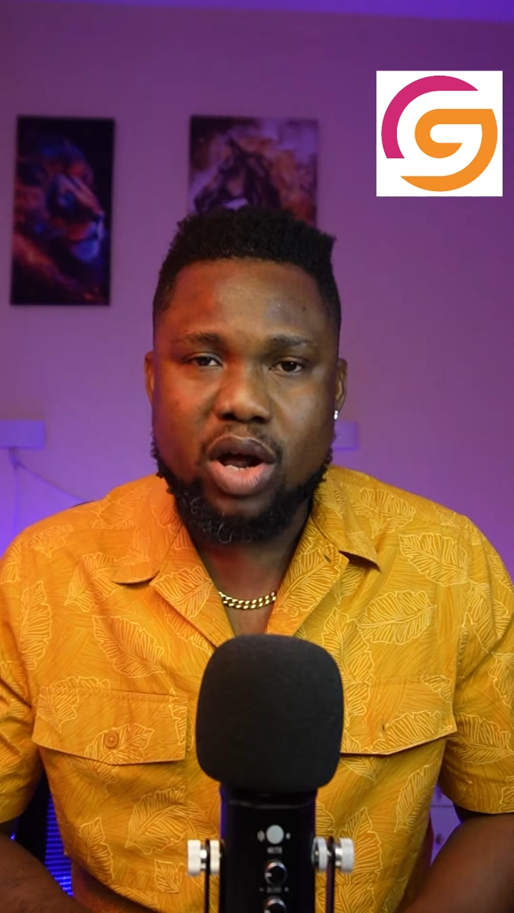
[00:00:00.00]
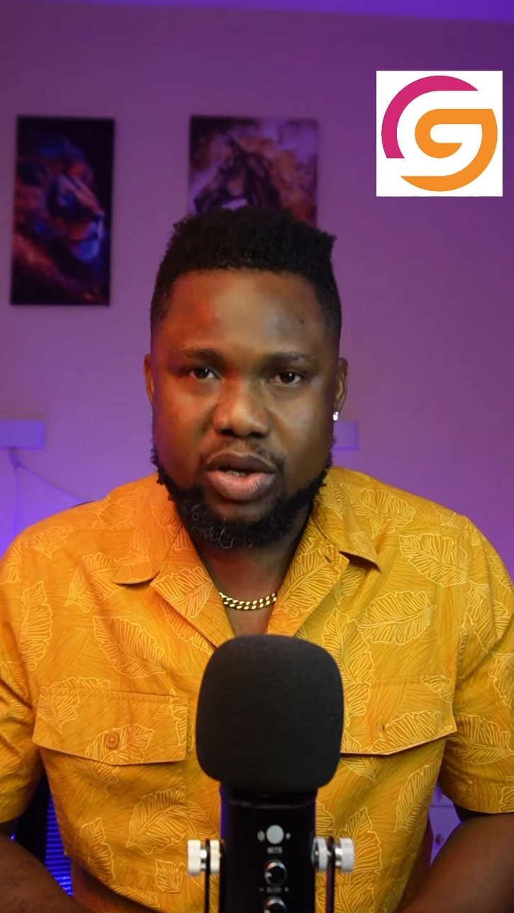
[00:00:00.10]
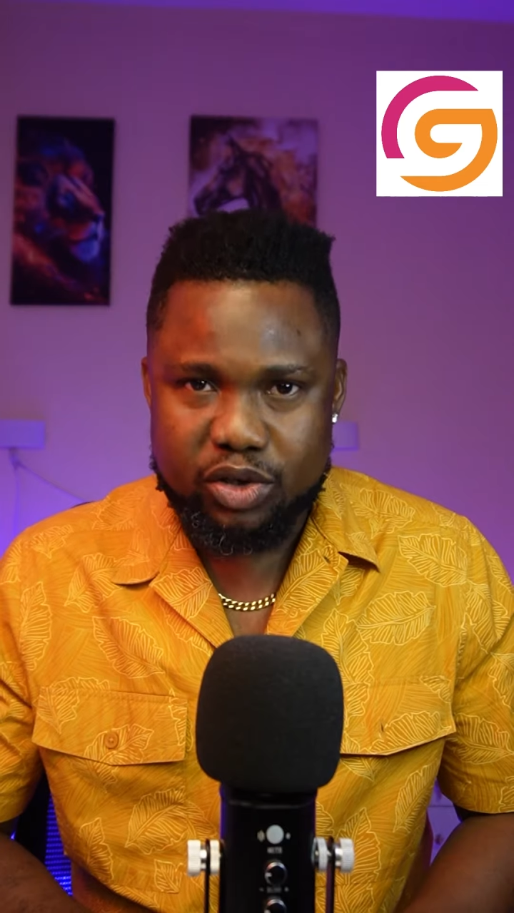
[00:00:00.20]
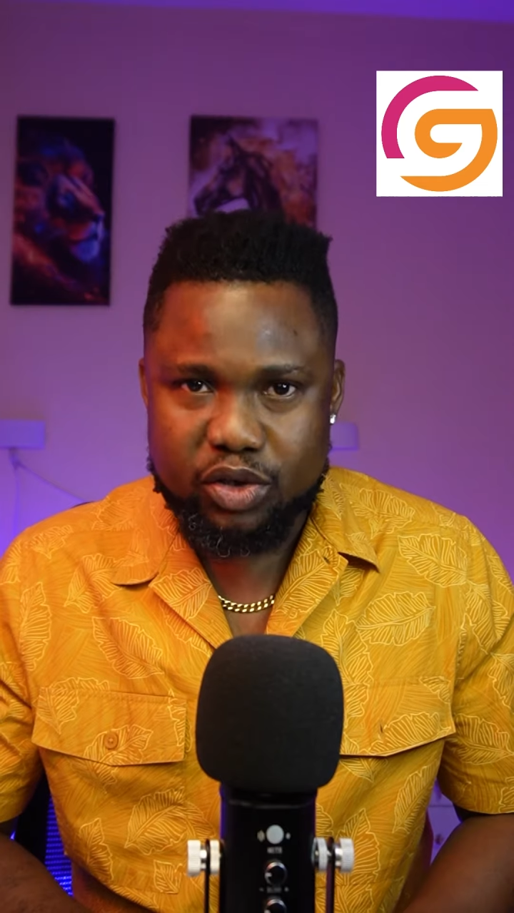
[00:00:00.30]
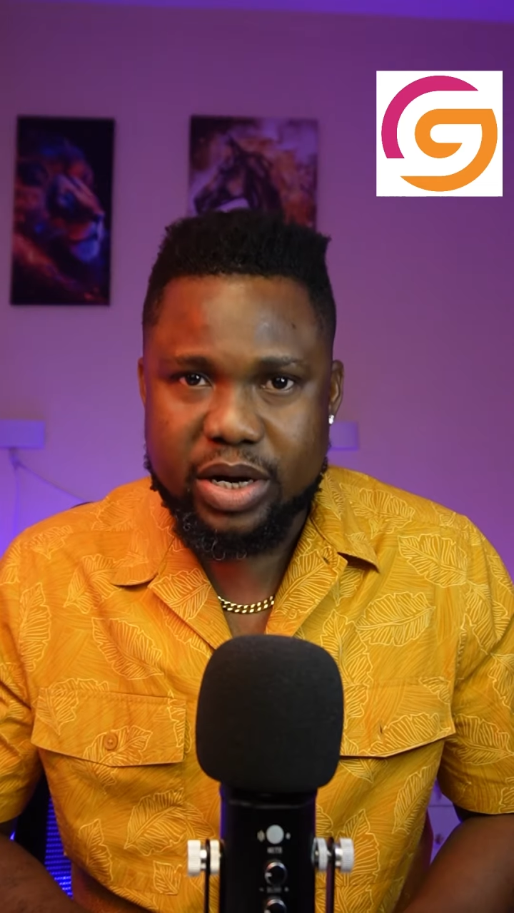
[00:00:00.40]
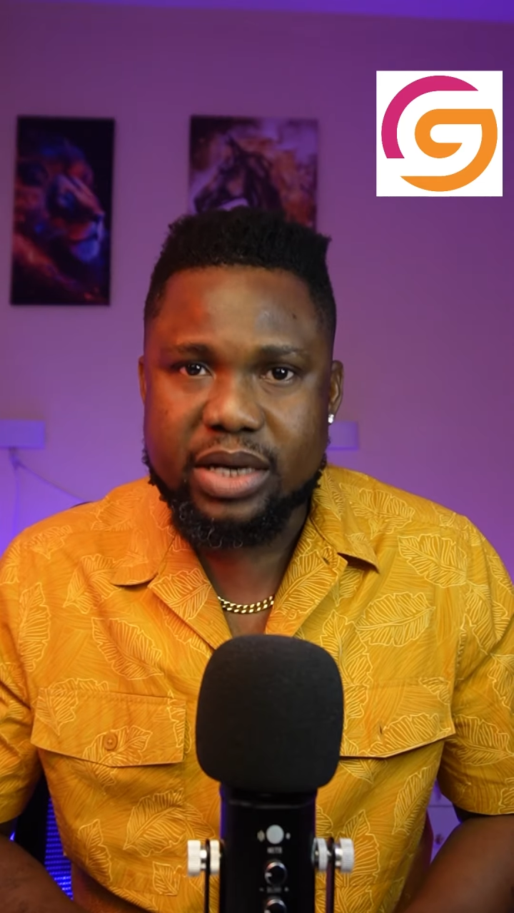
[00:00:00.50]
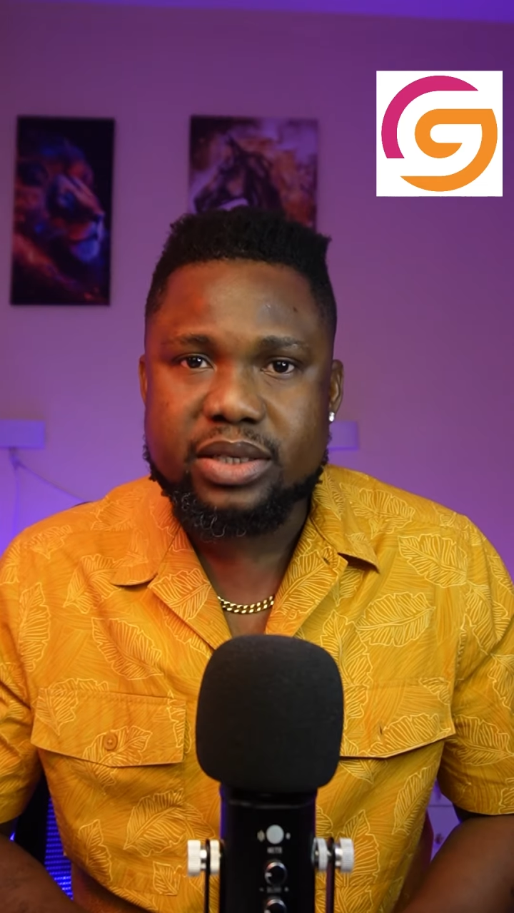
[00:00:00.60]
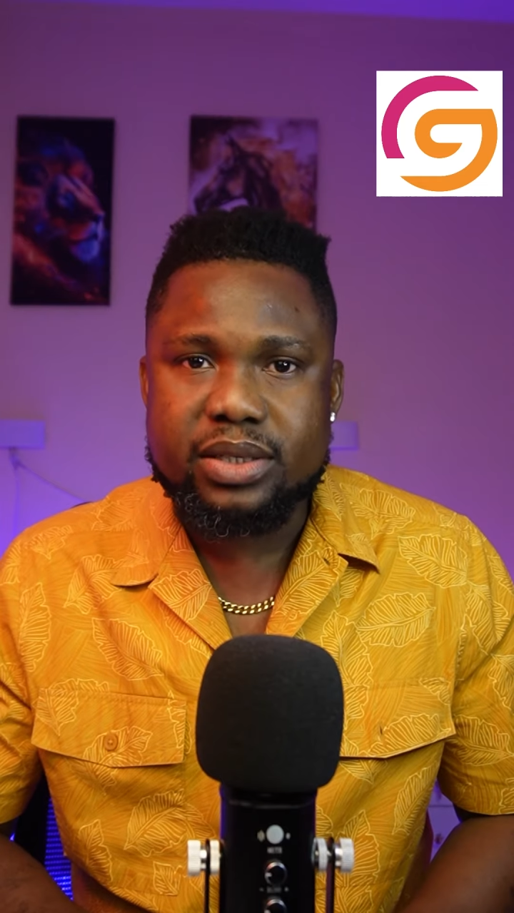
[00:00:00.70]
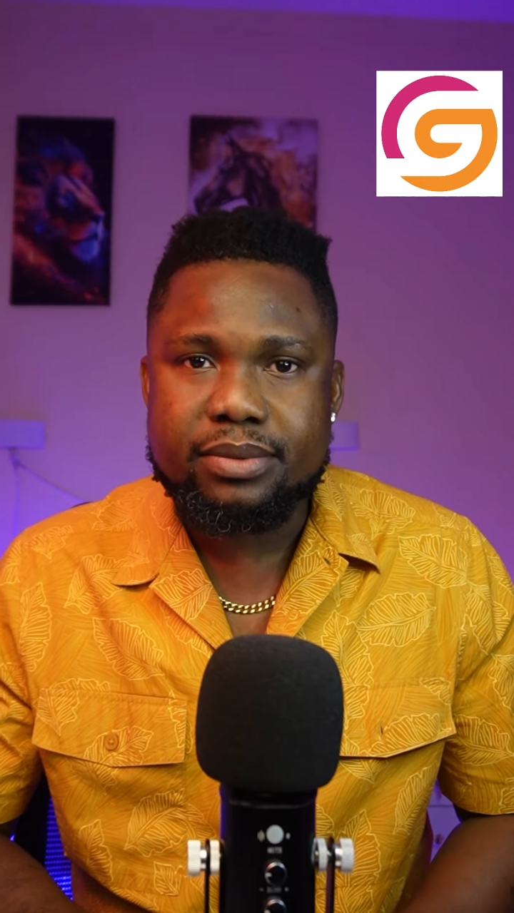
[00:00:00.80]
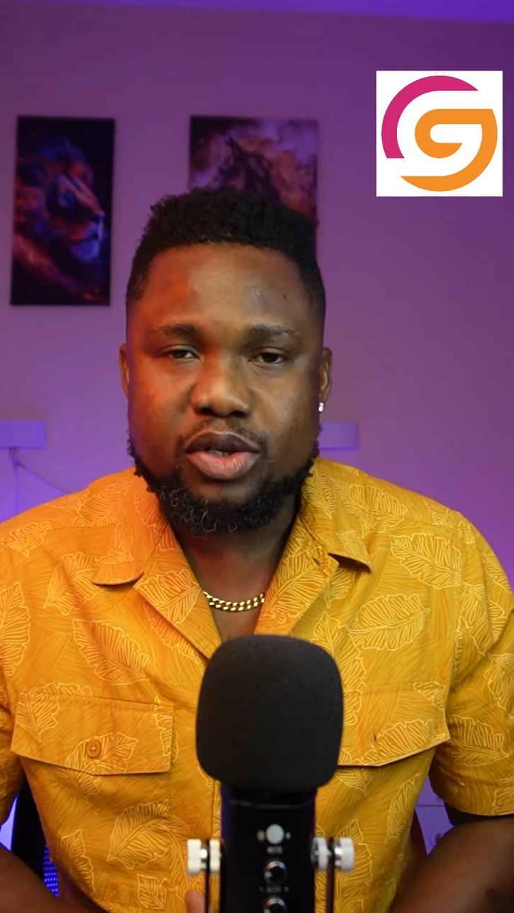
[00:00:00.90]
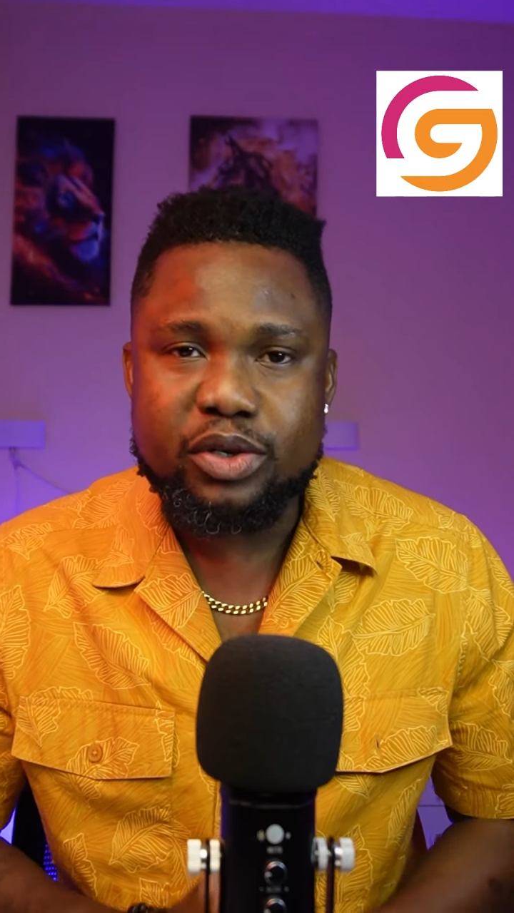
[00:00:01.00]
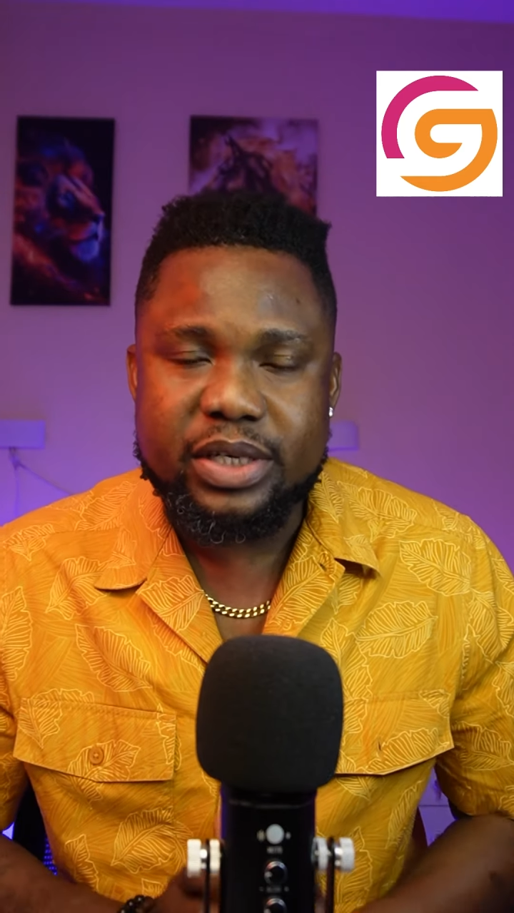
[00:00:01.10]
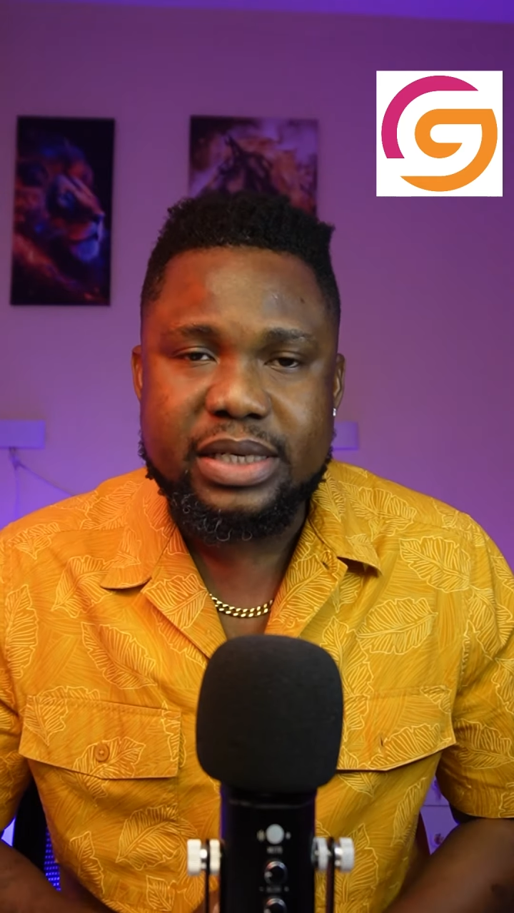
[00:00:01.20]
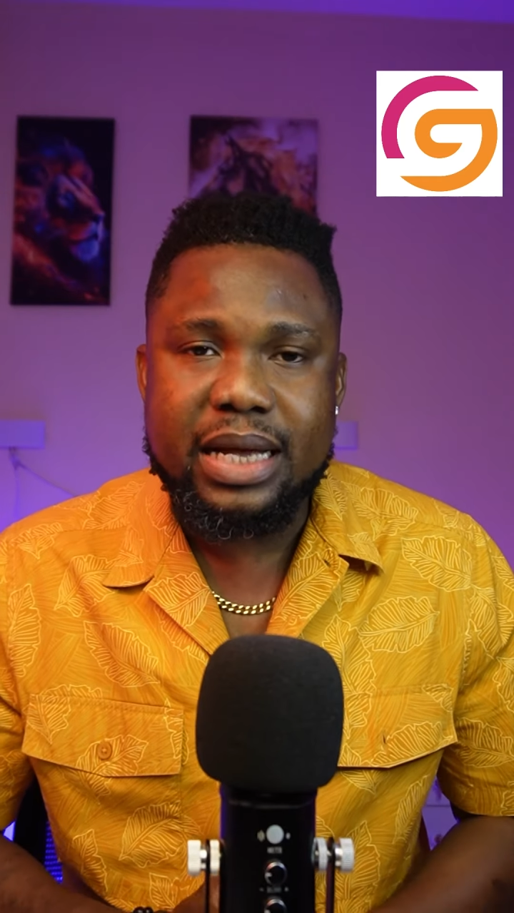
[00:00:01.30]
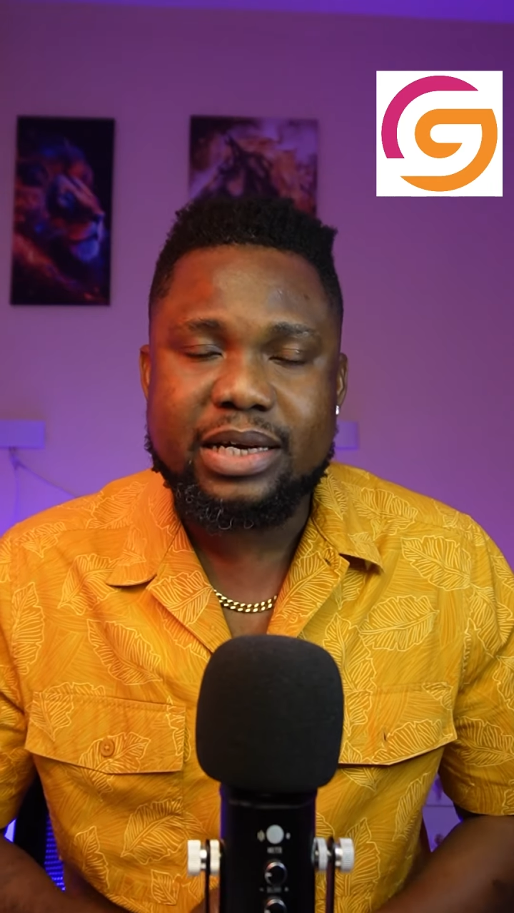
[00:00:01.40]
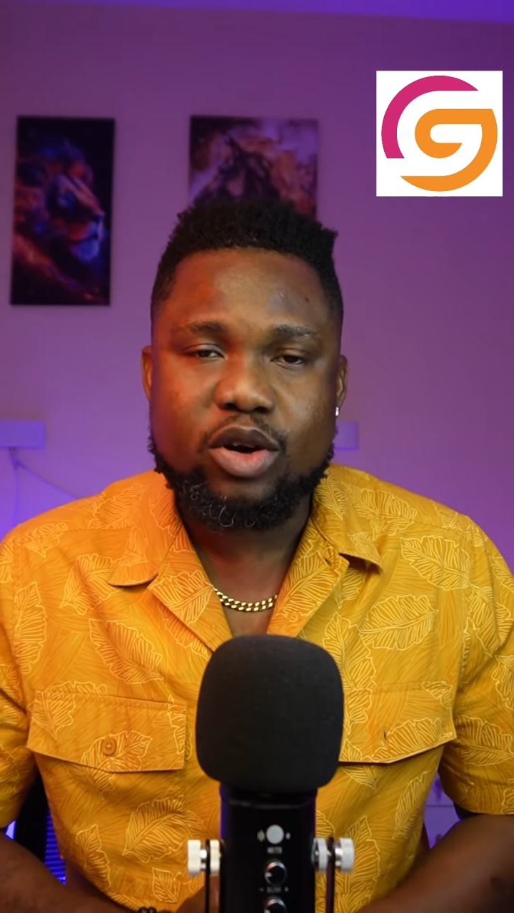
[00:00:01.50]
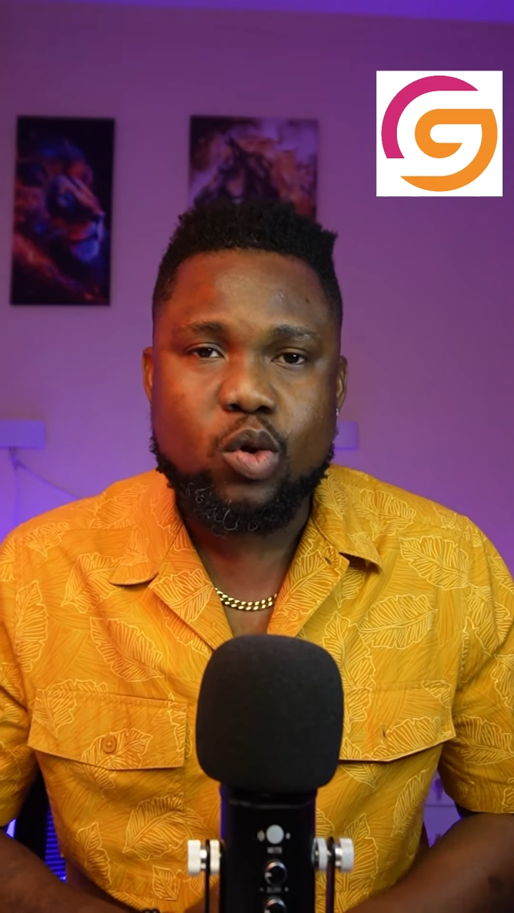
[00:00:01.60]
contract. So these are the